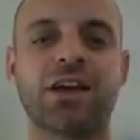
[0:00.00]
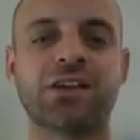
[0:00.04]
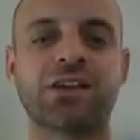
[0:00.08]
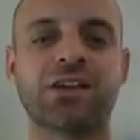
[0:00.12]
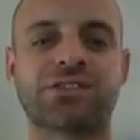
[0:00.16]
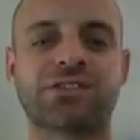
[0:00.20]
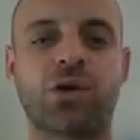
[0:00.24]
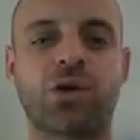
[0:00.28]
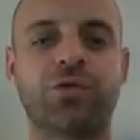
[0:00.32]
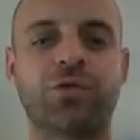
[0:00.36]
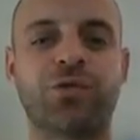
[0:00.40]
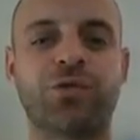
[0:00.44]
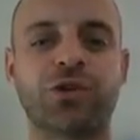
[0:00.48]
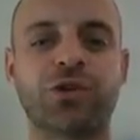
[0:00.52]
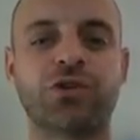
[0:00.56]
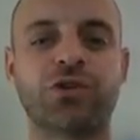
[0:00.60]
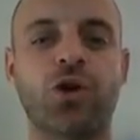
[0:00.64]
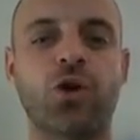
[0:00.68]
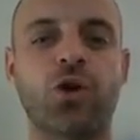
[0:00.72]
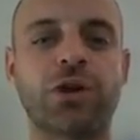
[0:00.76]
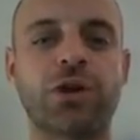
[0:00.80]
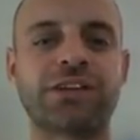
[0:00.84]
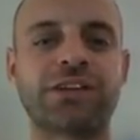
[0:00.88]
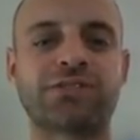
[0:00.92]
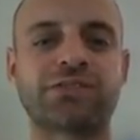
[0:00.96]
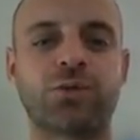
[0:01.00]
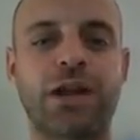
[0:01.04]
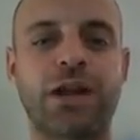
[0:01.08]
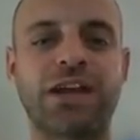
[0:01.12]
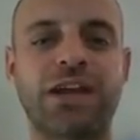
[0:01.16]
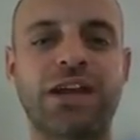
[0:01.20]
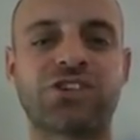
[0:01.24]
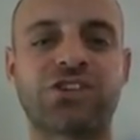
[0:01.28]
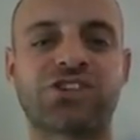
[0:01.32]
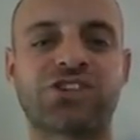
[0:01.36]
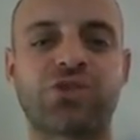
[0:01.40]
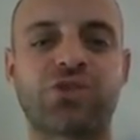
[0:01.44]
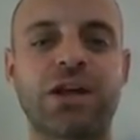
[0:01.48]
So if you'll notice, when
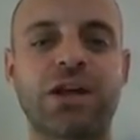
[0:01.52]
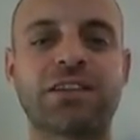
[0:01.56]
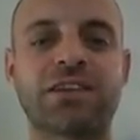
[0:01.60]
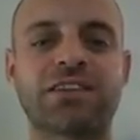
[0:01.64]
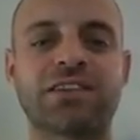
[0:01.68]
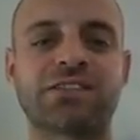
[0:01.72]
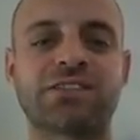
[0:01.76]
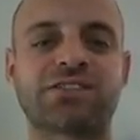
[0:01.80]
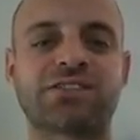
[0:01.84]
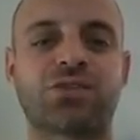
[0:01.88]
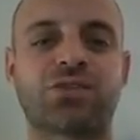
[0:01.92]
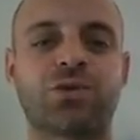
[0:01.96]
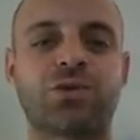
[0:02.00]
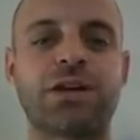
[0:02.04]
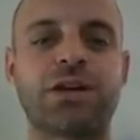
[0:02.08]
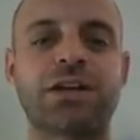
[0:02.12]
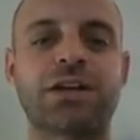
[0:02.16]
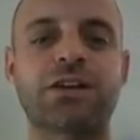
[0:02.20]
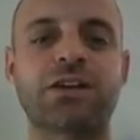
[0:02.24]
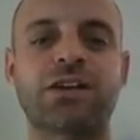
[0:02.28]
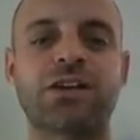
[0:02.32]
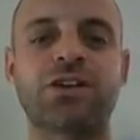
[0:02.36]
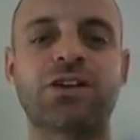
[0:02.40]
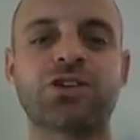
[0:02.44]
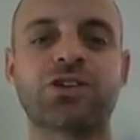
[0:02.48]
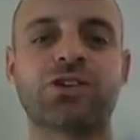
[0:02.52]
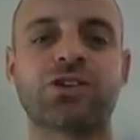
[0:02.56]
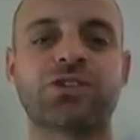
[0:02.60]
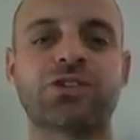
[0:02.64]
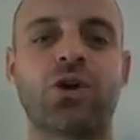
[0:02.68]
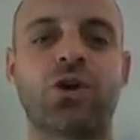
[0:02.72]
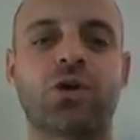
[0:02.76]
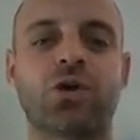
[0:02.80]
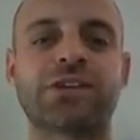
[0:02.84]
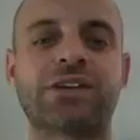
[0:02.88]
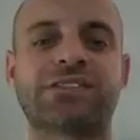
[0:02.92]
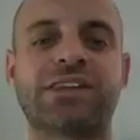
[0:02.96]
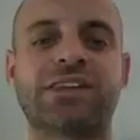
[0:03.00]
I shrink the screen, you'll
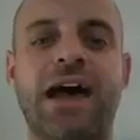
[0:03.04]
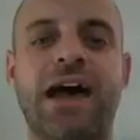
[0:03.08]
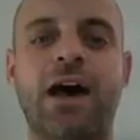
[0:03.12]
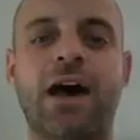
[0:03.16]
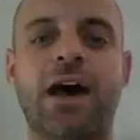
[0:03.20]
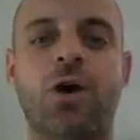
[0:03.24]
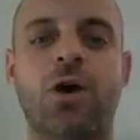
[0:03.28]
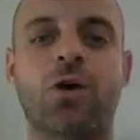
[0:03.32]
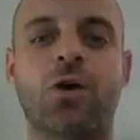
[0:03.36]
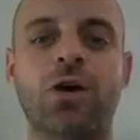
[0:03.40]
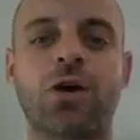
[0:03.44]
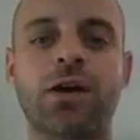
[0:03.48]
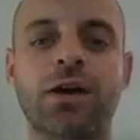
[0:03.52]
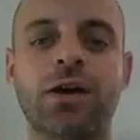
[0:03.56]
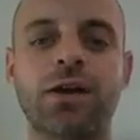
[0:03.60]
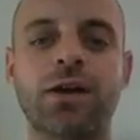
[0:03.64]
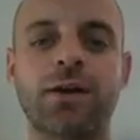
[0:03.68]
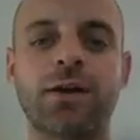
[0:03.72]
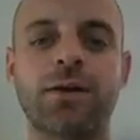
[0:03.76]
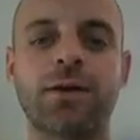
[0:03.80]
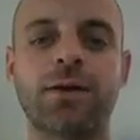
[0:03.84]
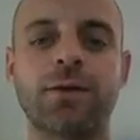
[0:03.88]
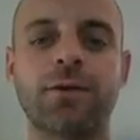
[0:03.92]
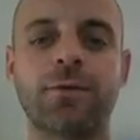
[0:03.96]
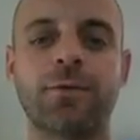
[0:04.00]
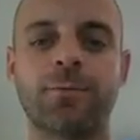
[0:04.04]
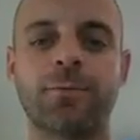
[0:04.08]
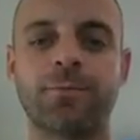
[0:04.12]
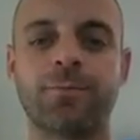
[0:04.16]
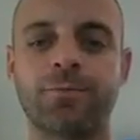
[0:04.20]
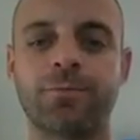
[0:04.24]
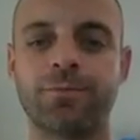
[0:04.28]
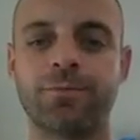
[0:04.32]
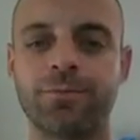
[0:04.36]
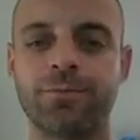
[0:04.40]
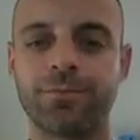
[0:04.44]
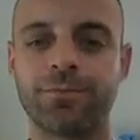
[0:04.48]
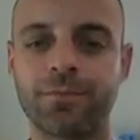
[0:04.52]
notice how,
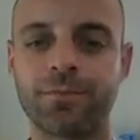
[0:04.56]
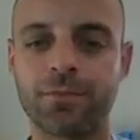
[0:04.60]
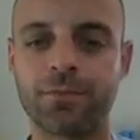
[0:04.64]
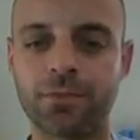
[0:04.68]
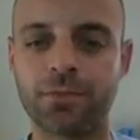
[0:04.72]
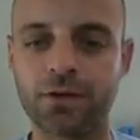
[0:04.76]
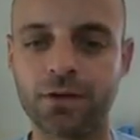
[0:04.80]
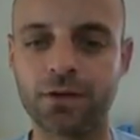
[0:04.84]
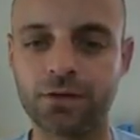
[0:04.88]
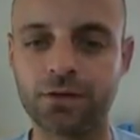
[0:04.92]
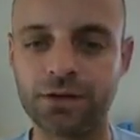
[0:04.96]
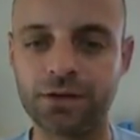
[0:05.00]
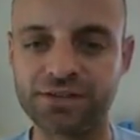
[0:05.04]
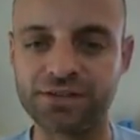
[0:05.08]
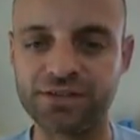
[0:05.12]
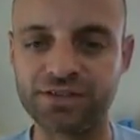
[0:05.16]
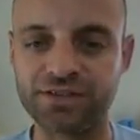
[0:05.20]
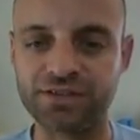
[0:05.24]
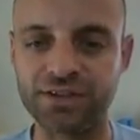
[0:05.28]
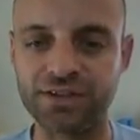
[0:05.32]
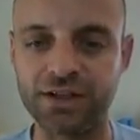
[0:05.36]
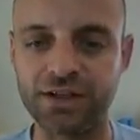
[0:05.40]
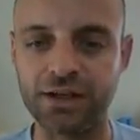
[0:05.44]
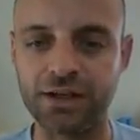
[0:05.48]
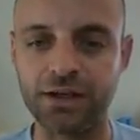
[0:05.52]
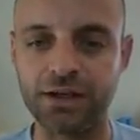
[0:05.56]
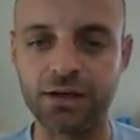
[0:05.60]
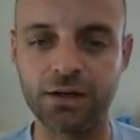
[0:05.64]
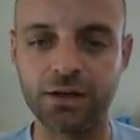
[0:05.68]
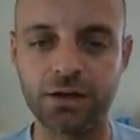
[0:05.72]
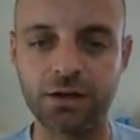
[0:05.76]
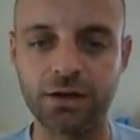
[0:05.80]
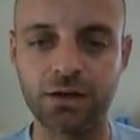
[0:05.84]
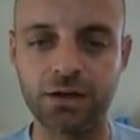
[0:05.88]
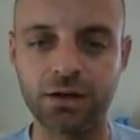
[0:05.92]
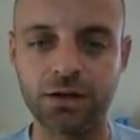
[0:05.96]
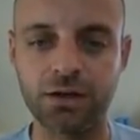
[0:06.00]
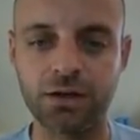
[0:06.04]
let's see,
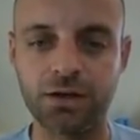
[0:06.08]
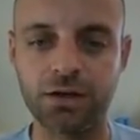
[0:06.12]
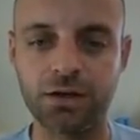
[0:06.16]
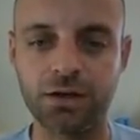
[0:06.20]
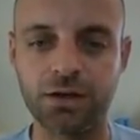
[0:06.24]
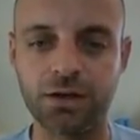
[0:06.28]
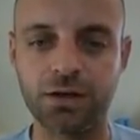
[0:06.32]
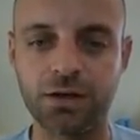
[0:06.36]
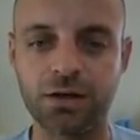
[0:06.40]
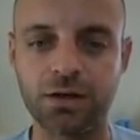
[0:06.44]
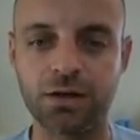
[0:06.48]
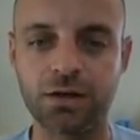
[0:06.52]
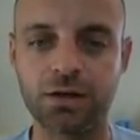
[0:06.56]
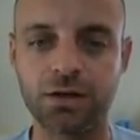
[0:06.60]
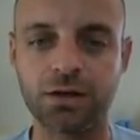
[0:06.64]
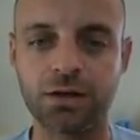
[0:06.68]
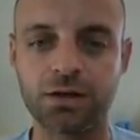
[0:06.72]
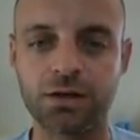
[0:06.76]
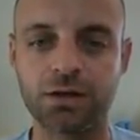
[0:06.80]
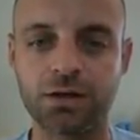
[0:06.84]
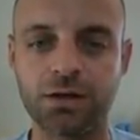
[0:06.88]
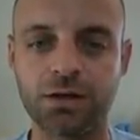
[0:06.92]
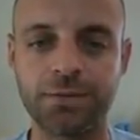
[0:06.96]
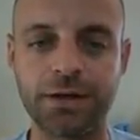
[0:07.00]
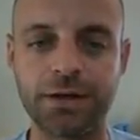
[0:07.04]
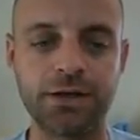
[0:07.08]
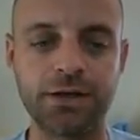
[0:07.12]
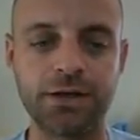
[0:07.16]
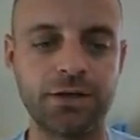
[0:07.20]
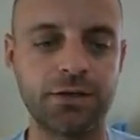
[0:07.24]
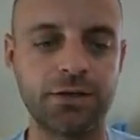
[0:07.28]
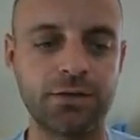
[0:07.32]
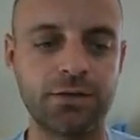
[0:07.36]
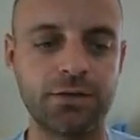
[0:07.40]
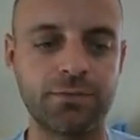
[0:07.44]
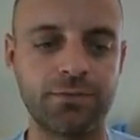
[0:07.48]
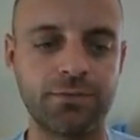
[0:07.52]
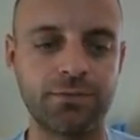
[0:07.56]
come on.